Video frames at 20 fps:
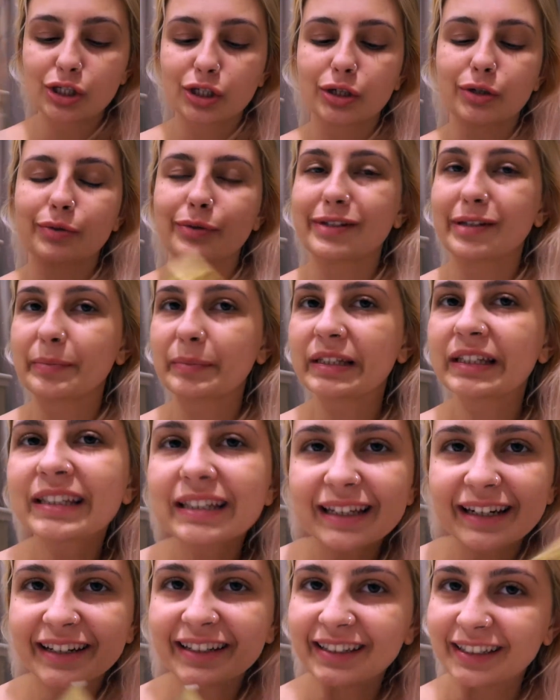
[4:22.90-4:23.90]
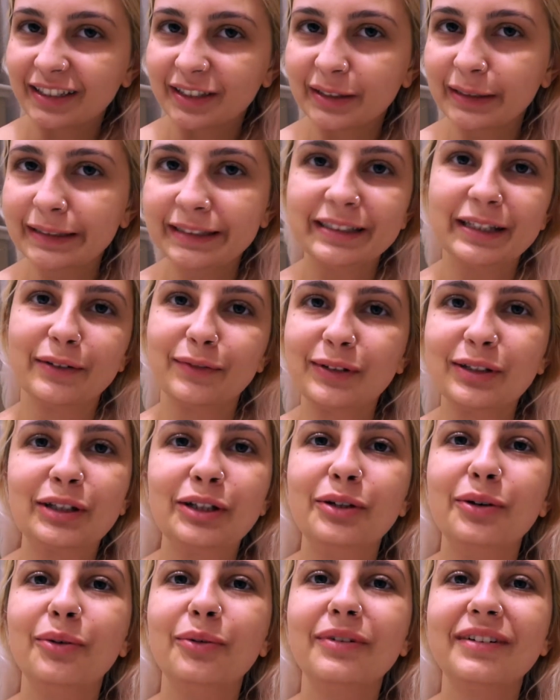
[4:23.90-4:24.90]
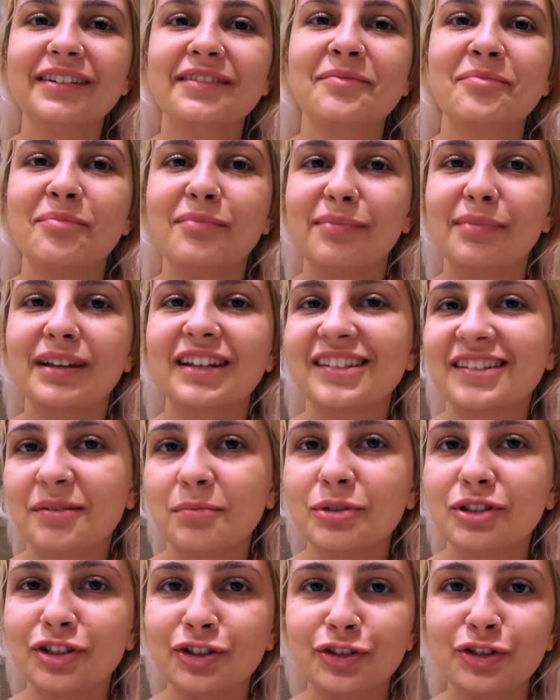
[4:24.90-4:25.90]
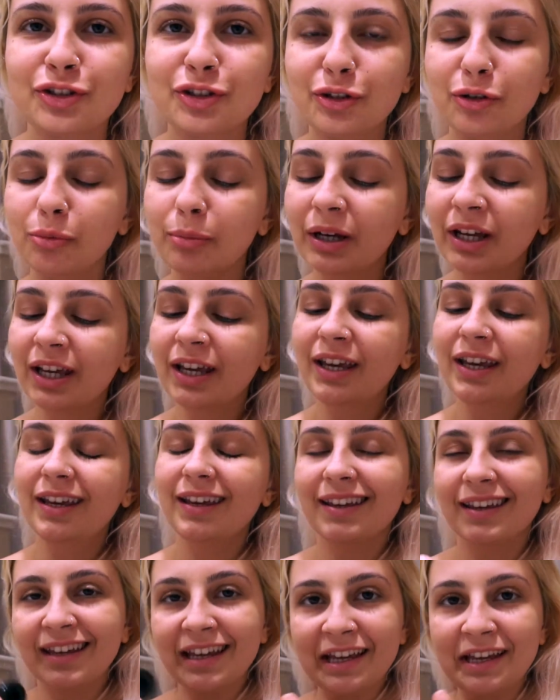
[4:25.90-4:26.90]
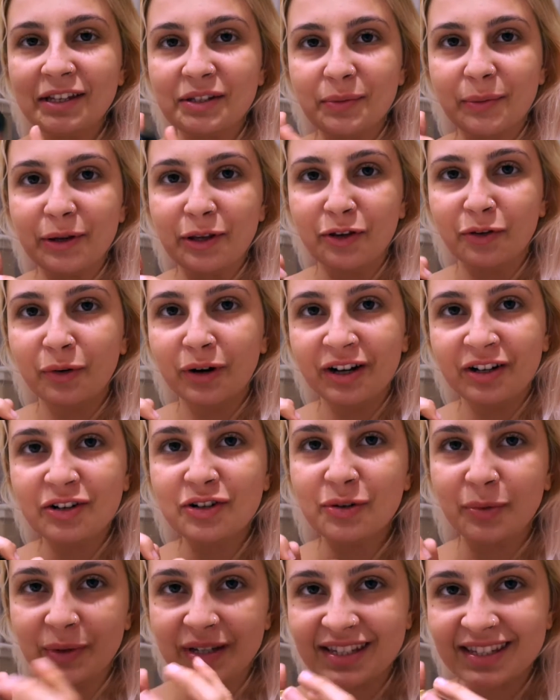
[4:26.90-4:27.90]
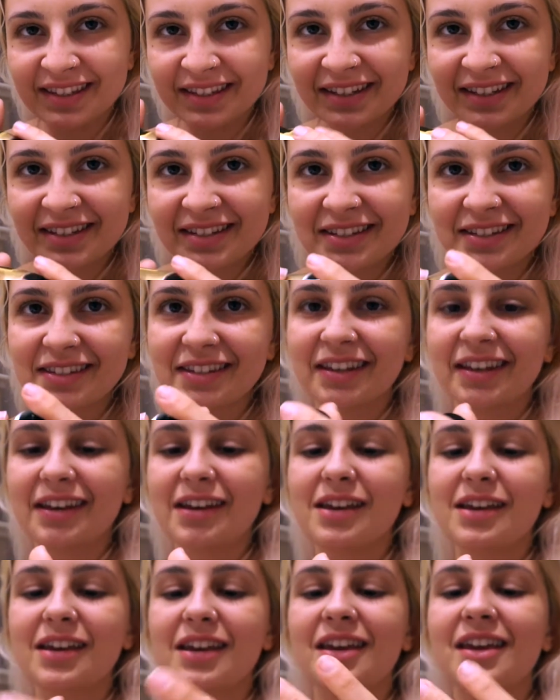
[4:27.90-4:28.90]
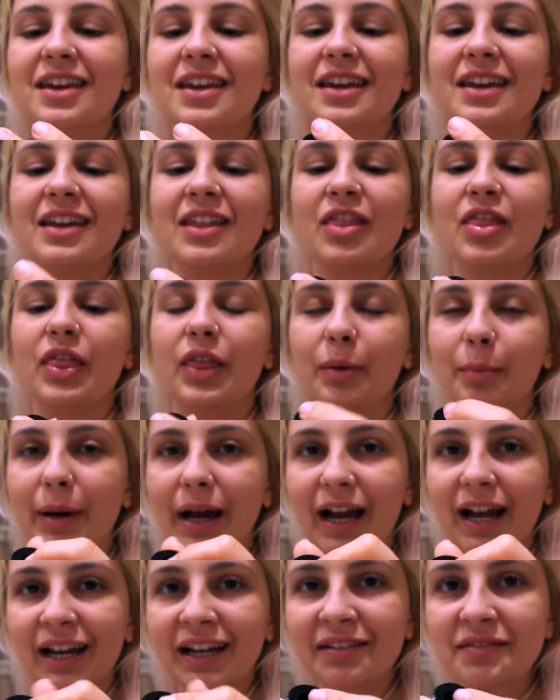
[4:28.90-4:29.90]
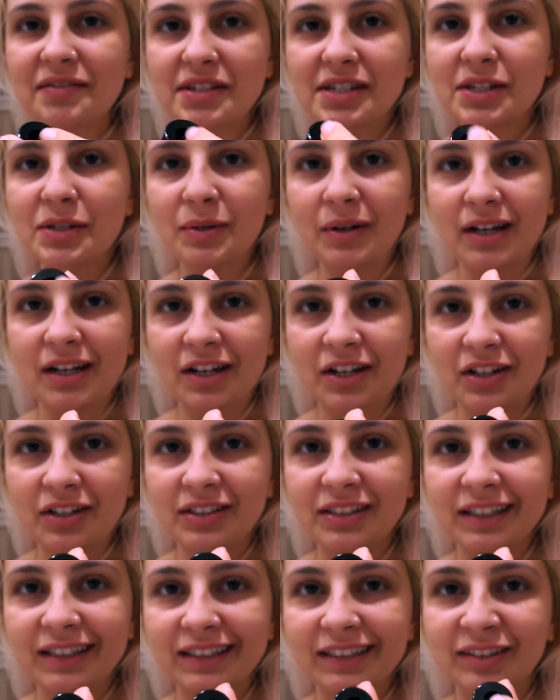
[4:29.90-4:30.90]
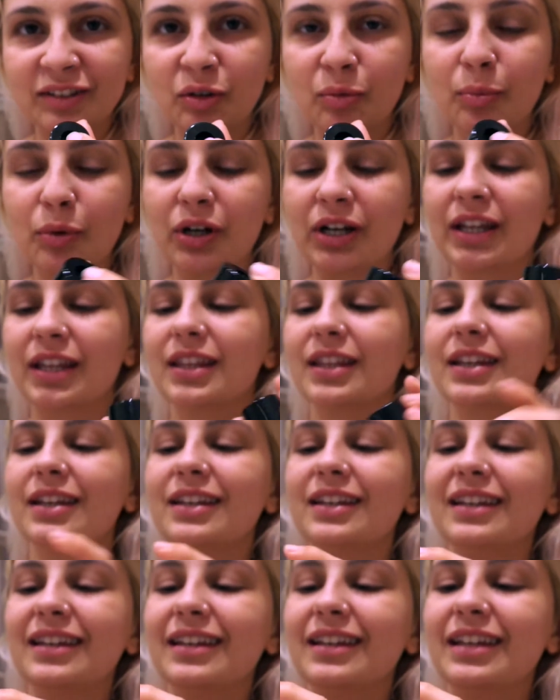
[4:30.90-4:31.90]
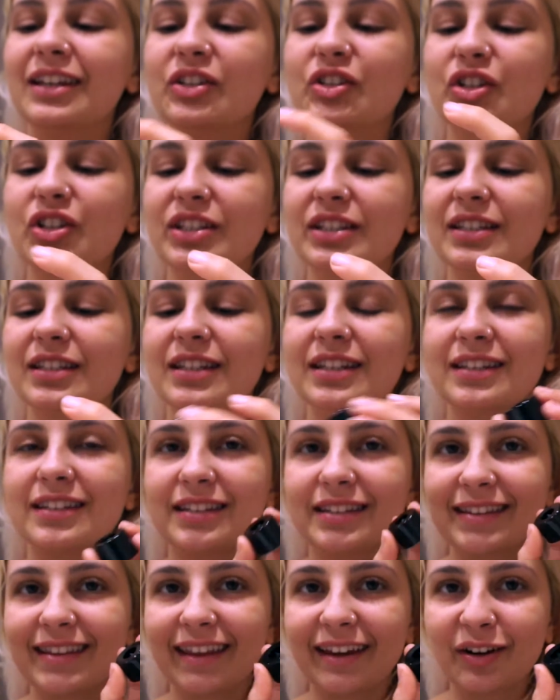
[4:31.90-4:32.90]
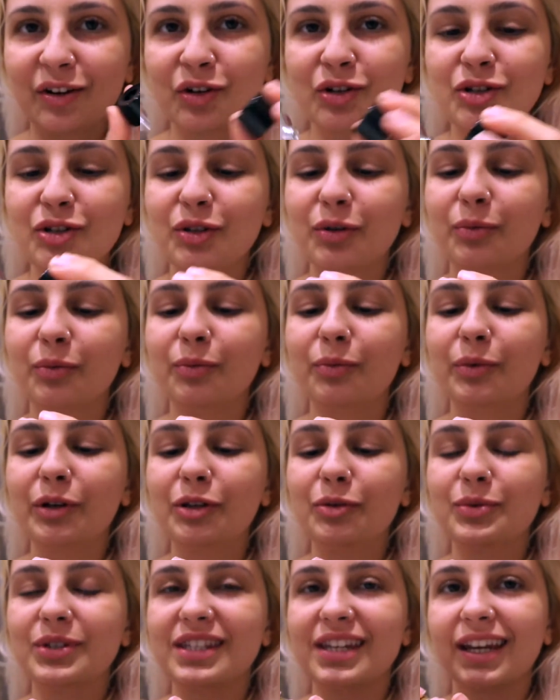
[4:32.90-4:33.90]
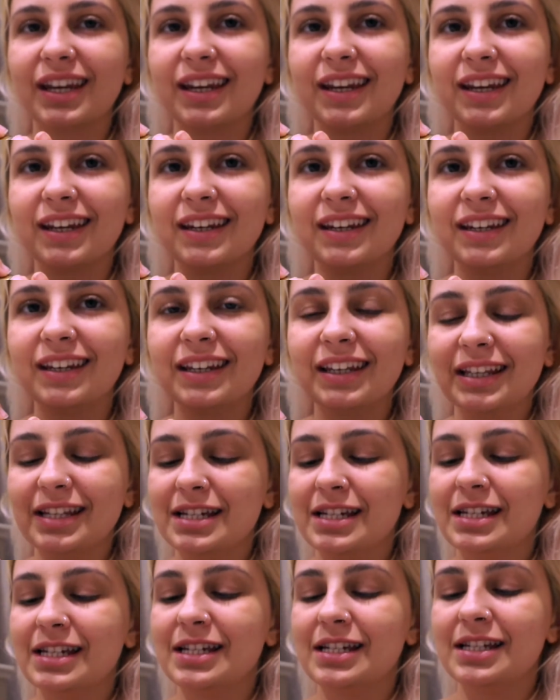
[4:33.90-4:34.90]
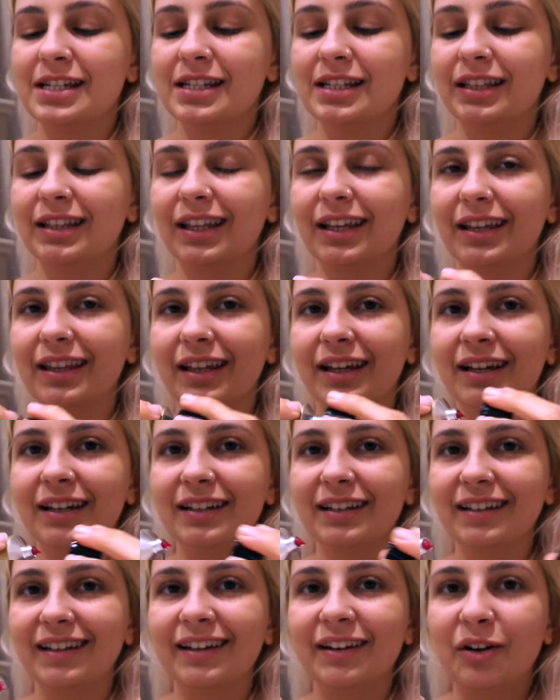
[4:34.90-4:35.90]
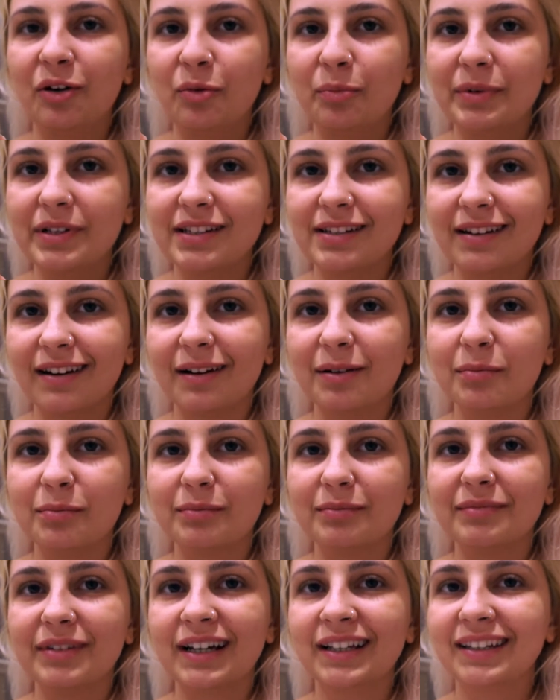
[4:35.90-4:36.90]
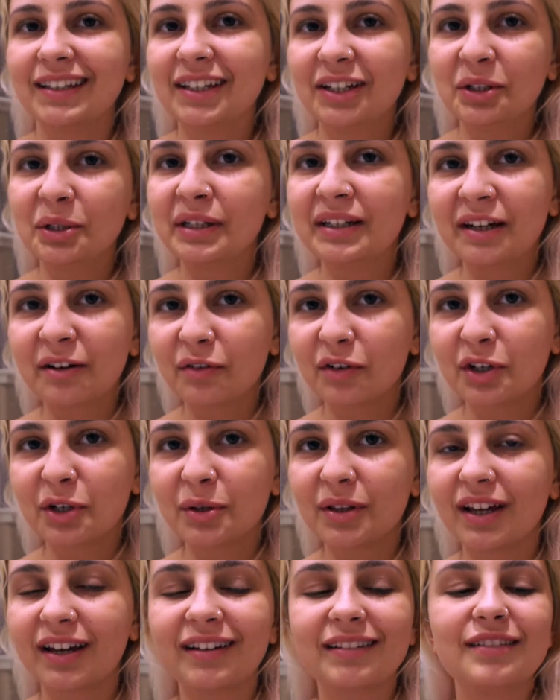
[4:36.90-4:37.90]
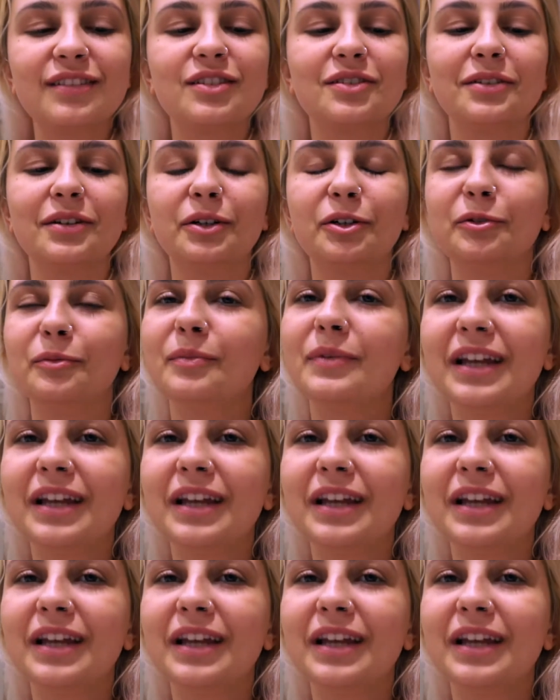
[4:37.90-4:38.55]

so something that I literally never knew because I'm such a noob is when you untwist this, the back of this right here, like the little pointy thing, it just, it's there. So when you stick it in like that, it opens it up. I literally never knew that. So